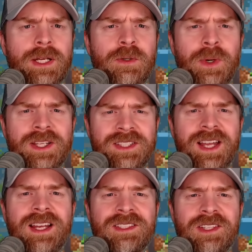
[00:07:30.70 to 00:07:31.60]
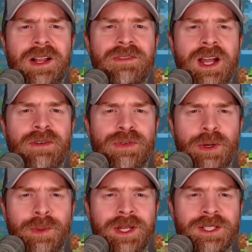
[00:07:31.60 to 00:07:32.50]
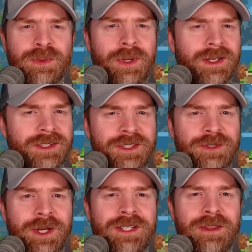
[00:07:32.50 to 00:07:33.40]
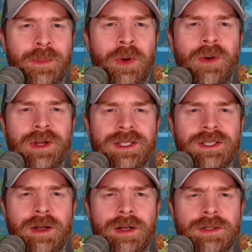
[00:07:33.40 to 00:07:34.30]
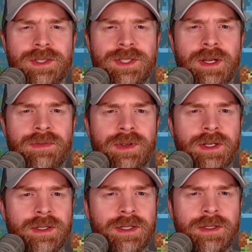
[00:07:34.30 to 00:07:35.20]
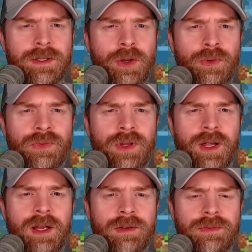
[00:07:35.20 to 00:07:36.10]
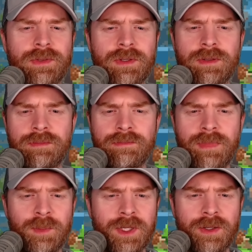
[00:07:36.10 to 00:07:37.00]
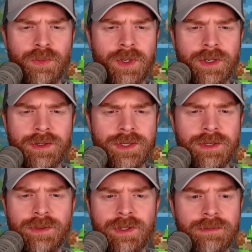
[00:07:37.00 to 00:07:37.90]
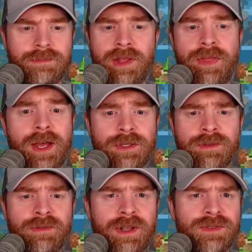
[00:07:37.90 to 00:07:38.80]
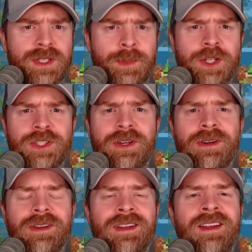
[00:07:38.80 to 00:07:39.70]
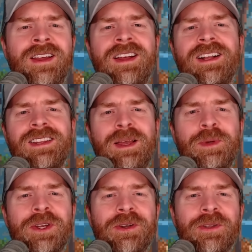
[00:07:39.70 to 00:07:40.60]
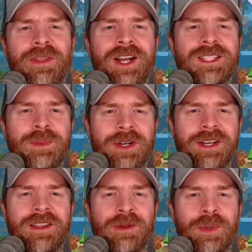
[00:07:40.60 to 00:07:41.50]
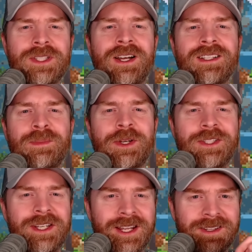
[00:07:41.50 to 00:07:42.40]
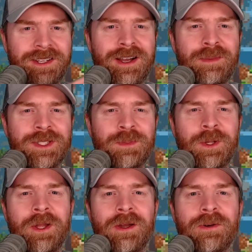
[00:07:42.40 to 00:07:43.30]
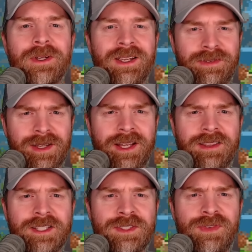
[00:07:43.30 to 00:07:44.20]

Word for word: anyways, that is all I've got for you in this one. Straight to the point, all stuff and no fluff, or maybe one or two or a thousand fluffs on my shirt. Let me know your thoughts about anything we talked about today in the comments below. If you like this